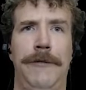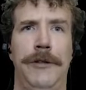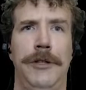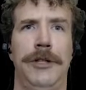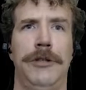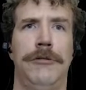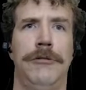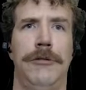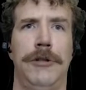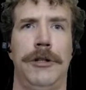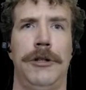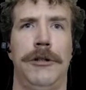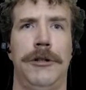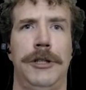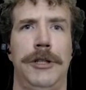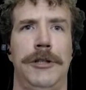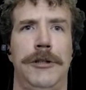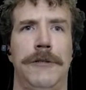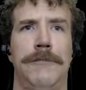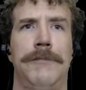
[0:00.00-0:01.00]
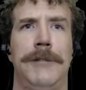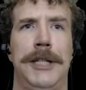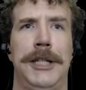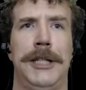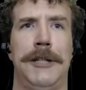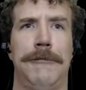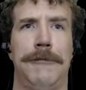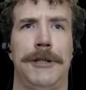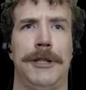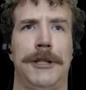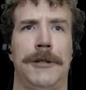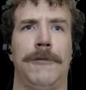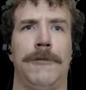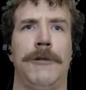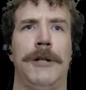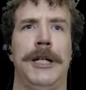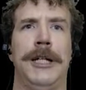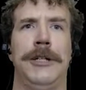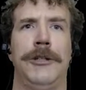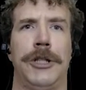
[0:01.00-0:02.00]
you learn in your meeting with the
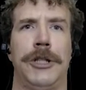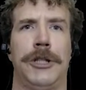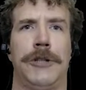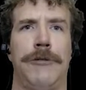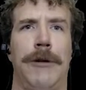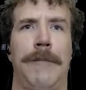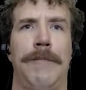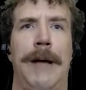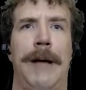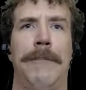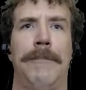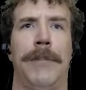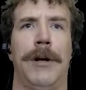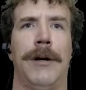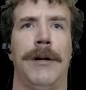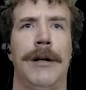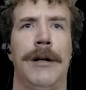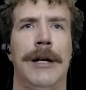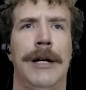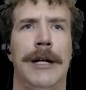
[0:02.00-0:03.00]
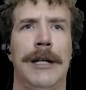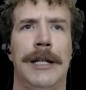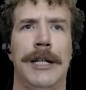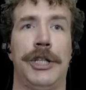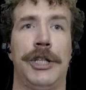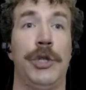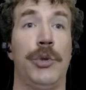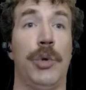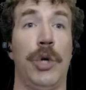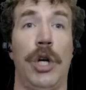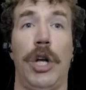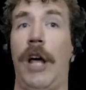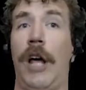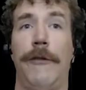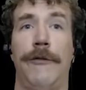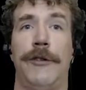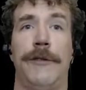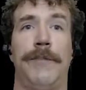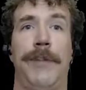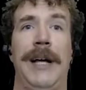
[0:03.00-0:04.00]
Queen, just remember that you are
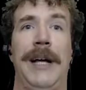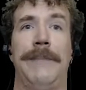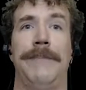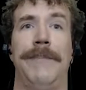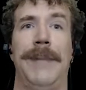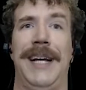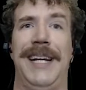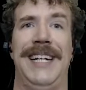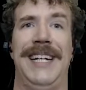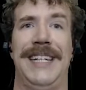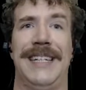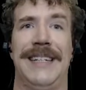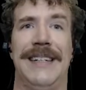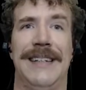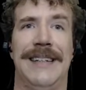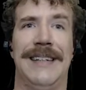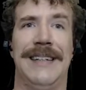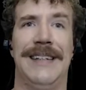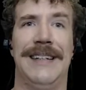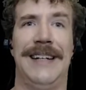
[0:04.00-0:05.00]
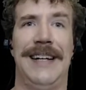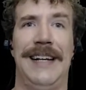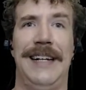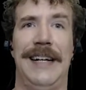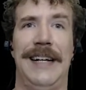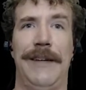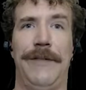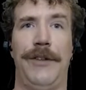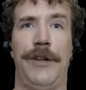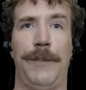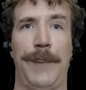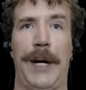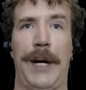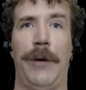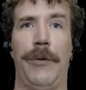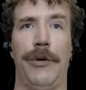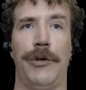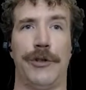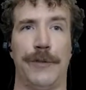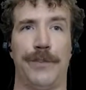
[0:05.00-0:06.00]
loved by many and have the
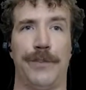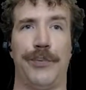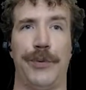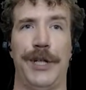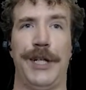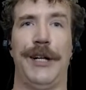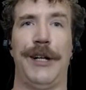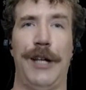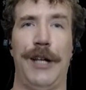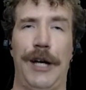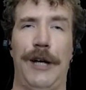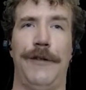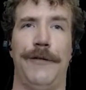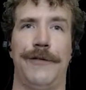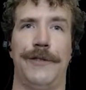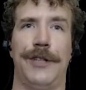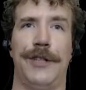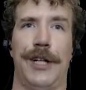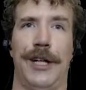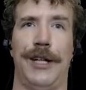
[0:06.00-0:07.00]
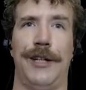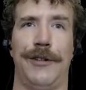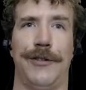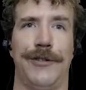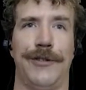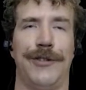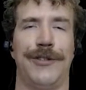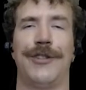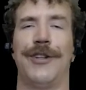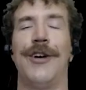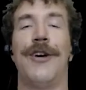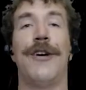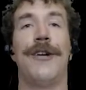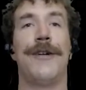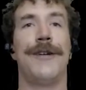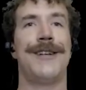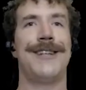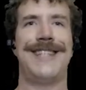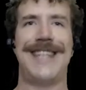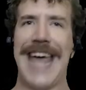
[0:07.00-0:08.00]
power to bring love to others.
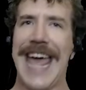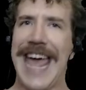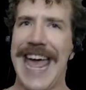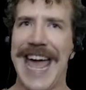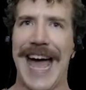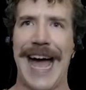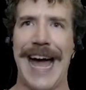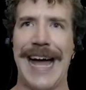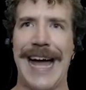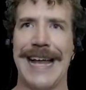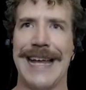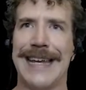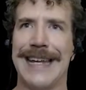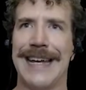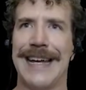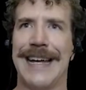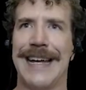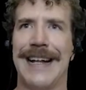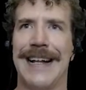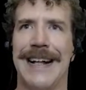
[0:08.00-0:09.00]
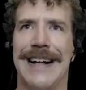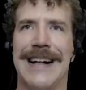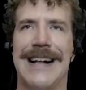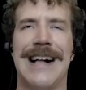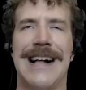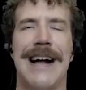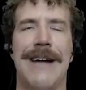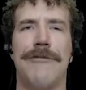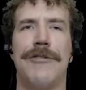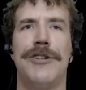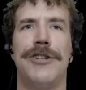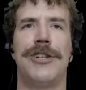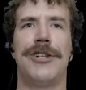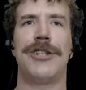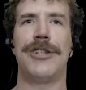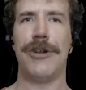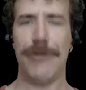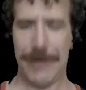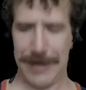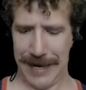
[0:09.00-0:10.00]
Dad, that was
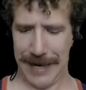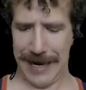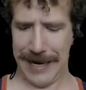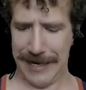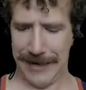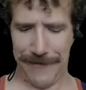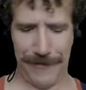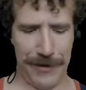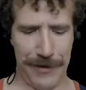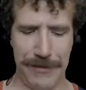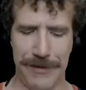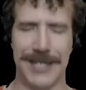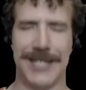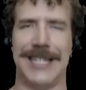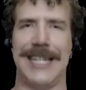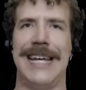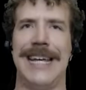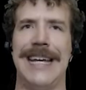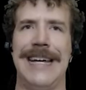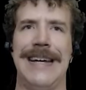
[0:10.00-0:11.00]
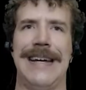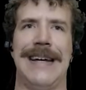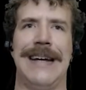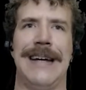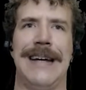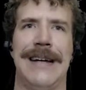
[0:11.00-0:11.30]
so kind of you to say.